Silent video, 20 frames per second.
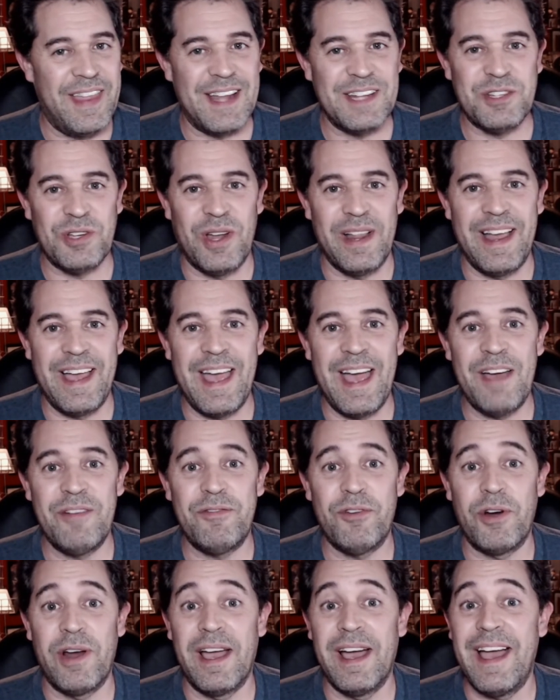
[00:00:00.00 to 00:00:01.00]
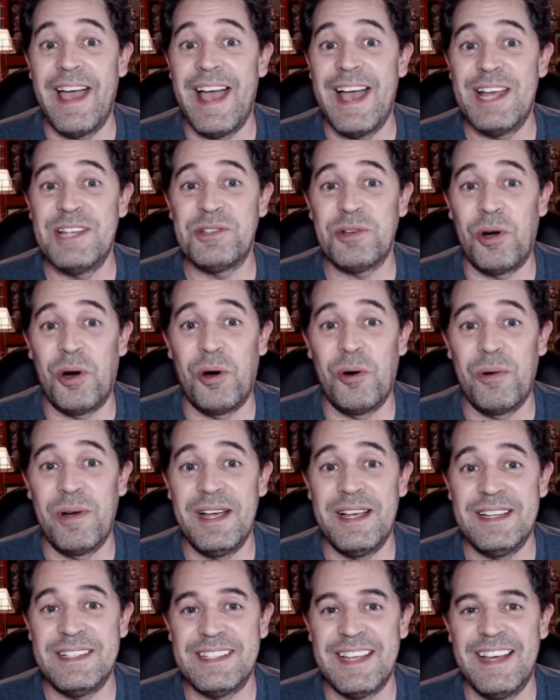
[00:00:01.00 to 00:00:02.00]
That's all I have for you. As
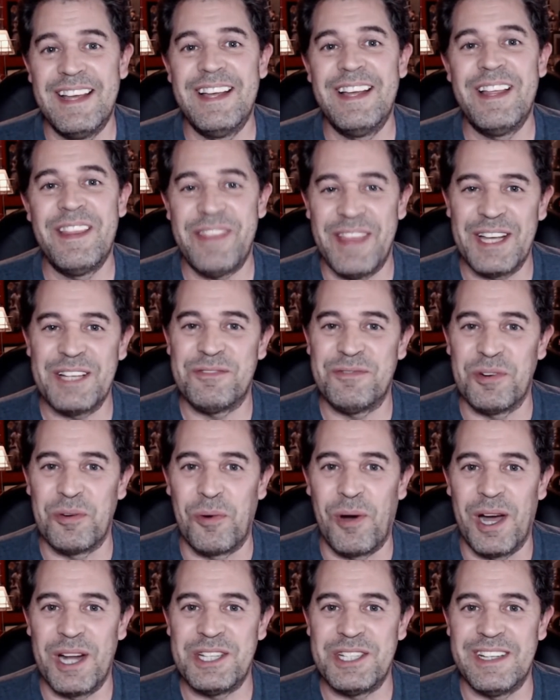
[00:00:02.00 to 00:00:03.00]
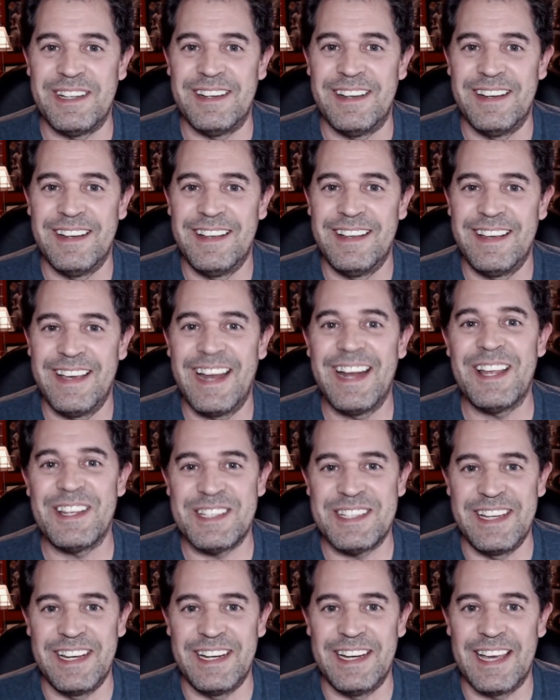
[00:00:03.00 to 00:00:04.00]
always, thanks for watching, and
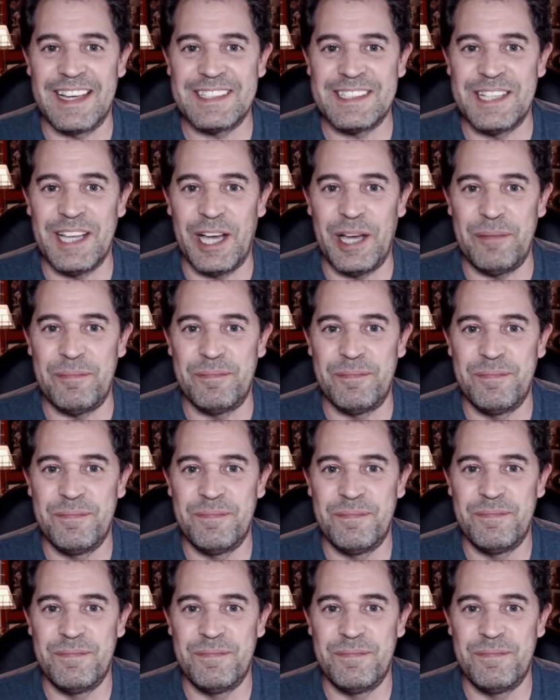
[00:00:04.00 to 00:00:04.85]
I'll see you next time.